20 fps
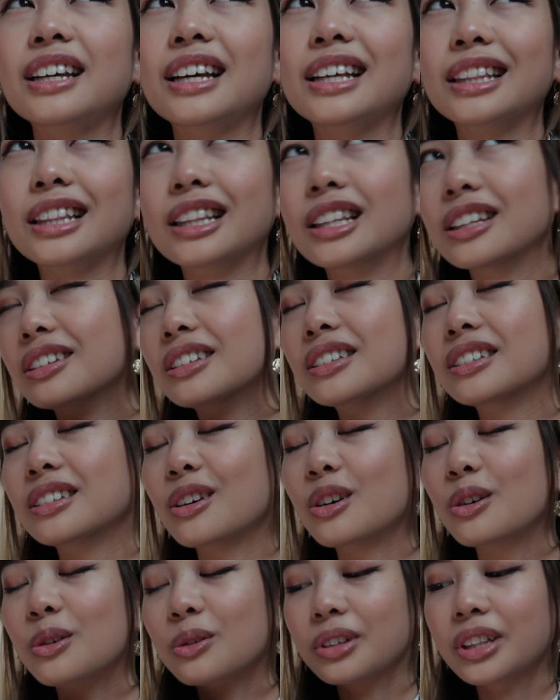
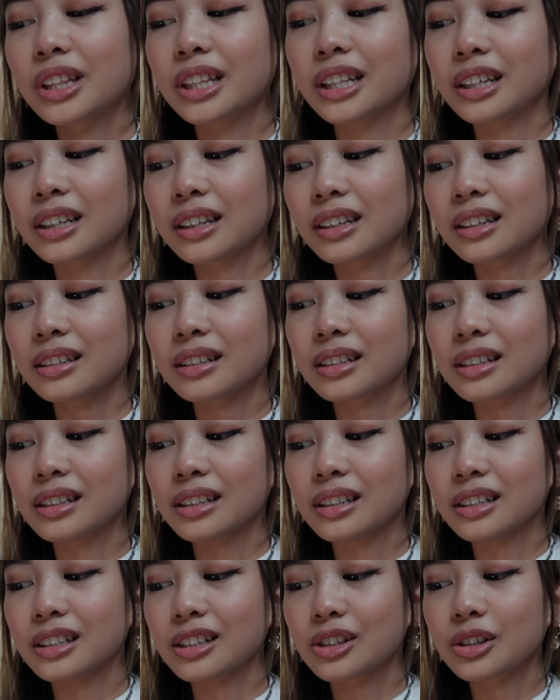the whole thing
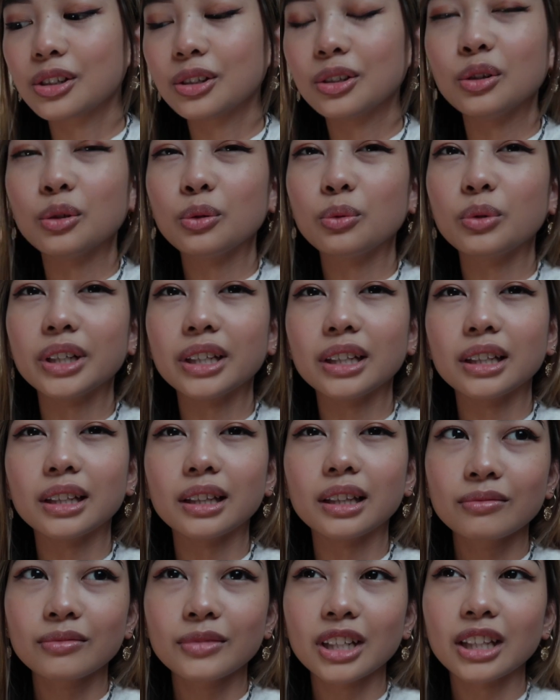is to do
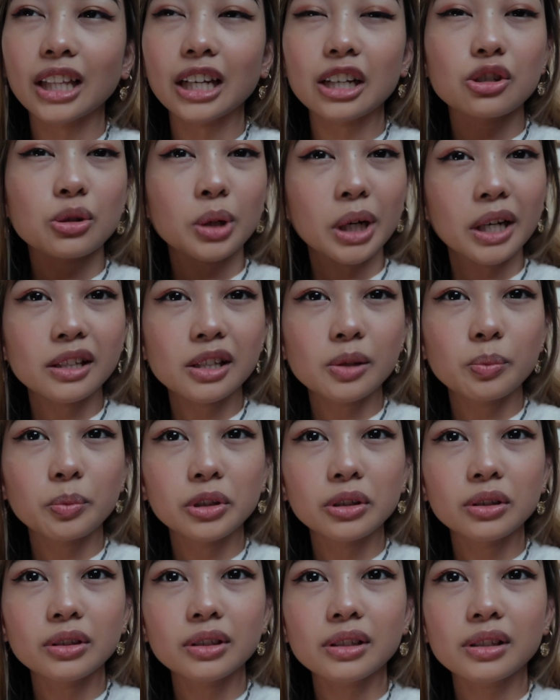with like
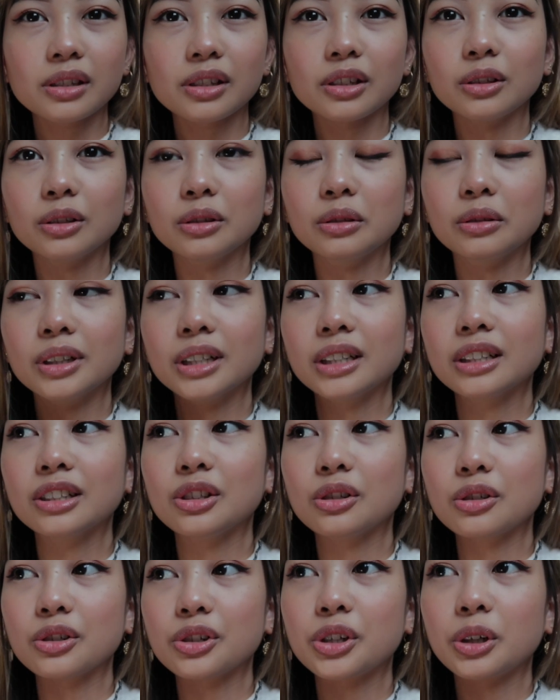transport. So
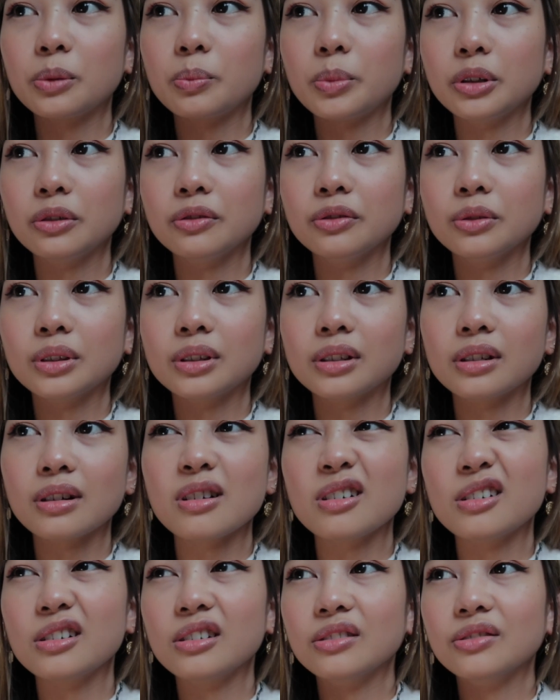you're a shop
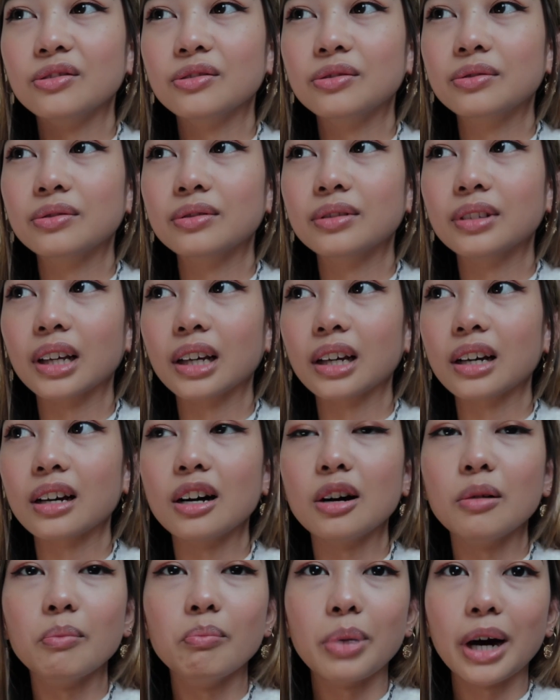owner of like
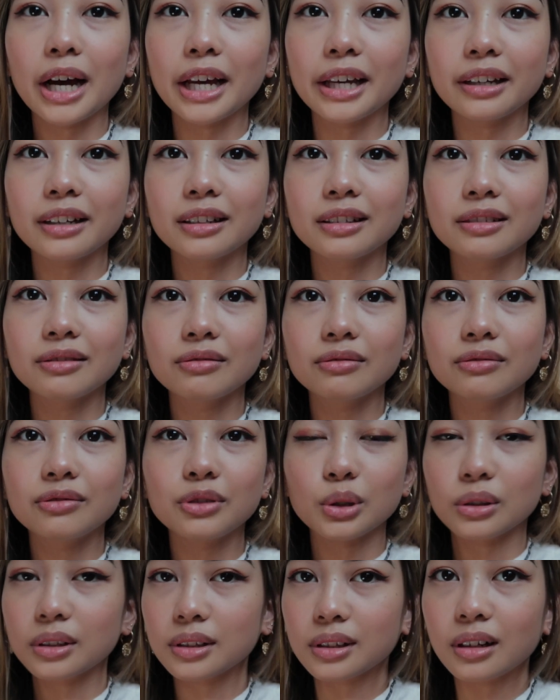a bike,
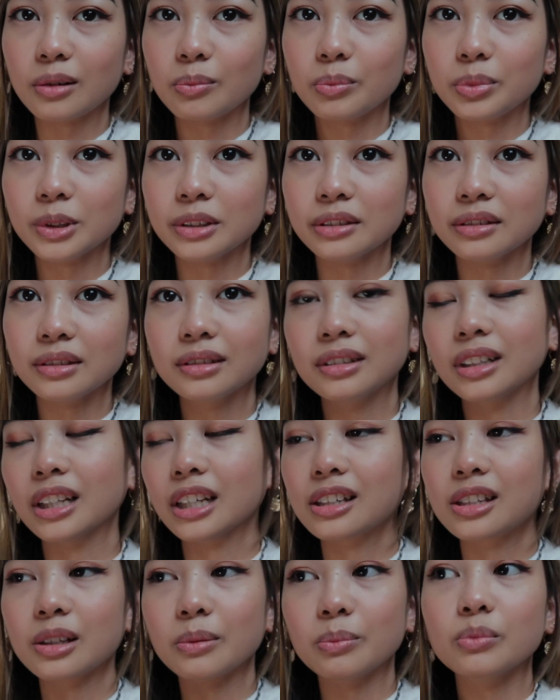for example,
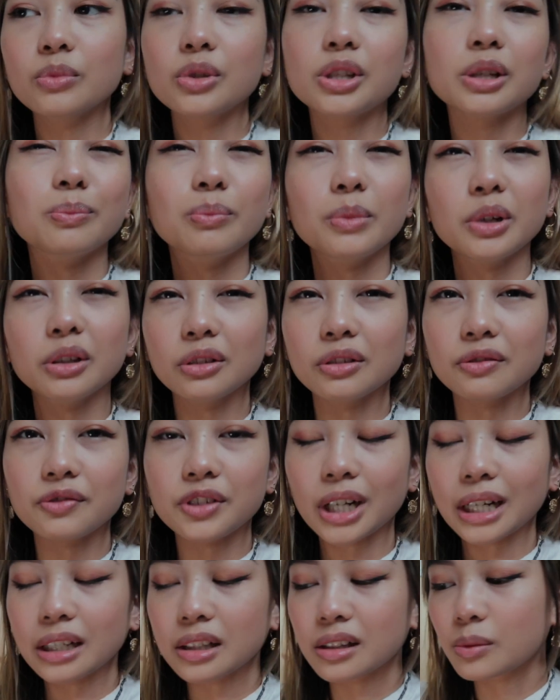like some mode of
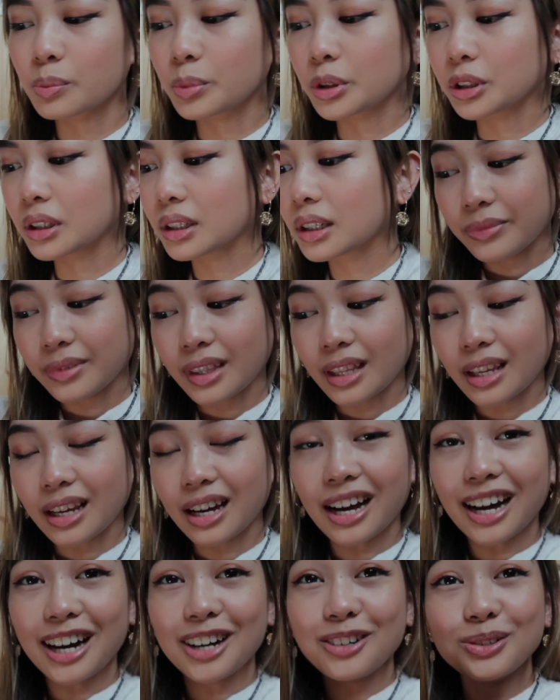transport.
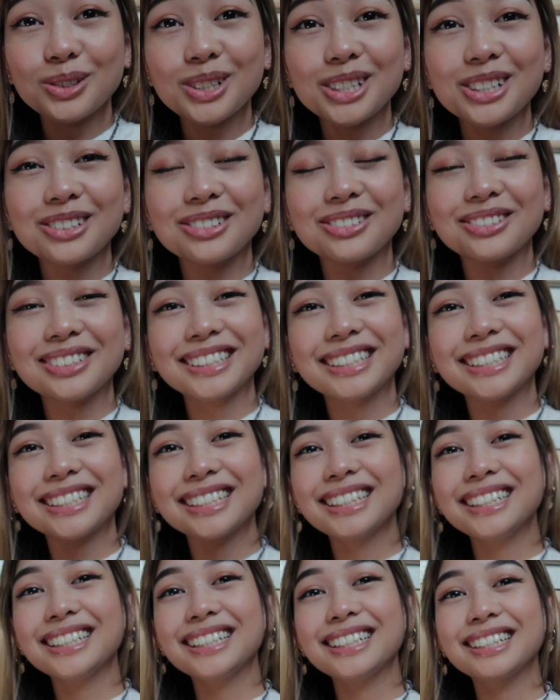I was
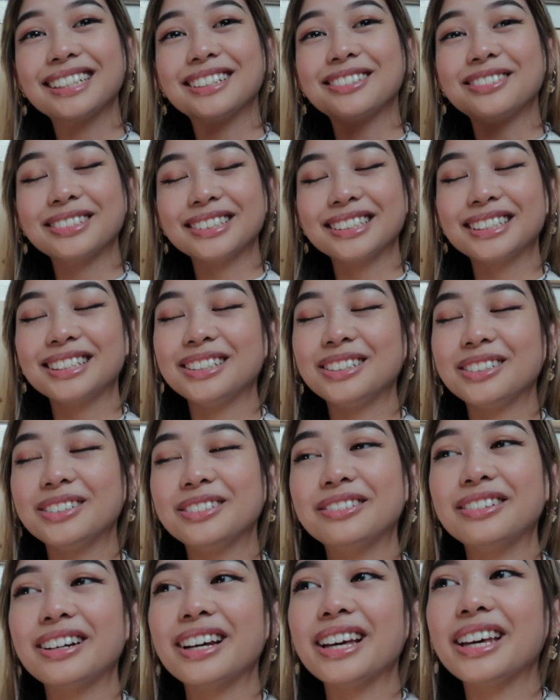originally going to
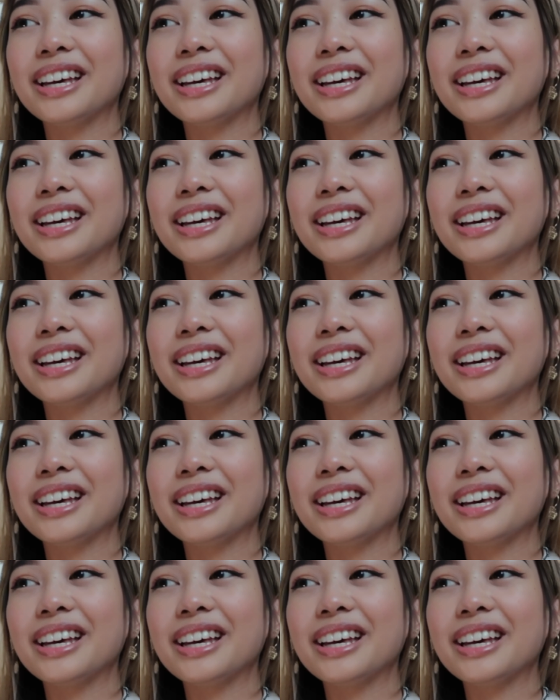do